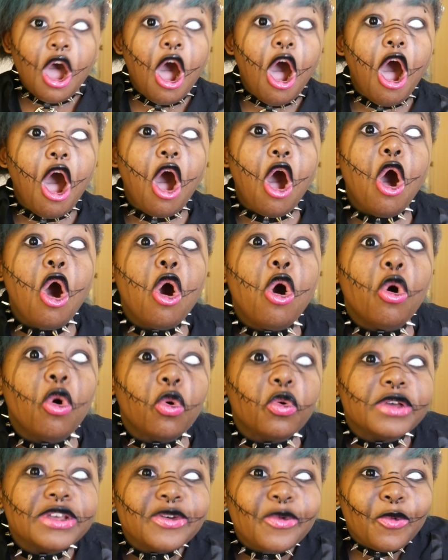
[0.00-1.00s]
Oh,
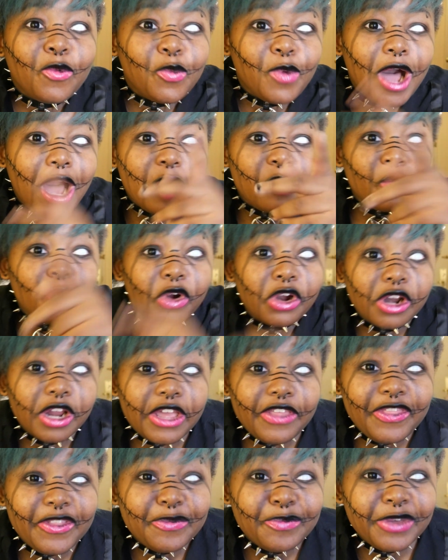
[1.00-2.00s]
while we're
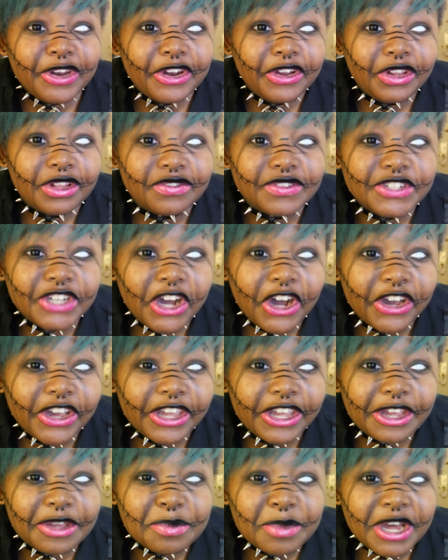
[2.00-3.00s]
in the middle of
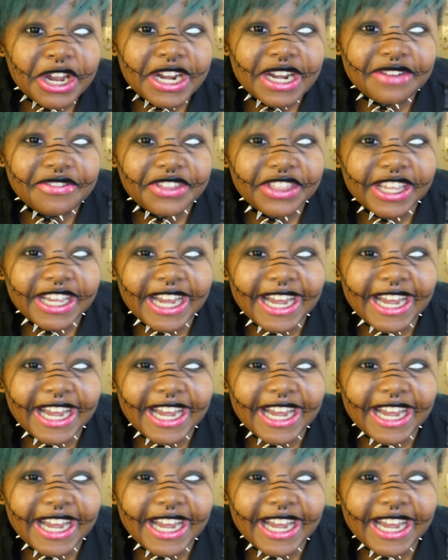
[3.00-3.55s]
talking about everything,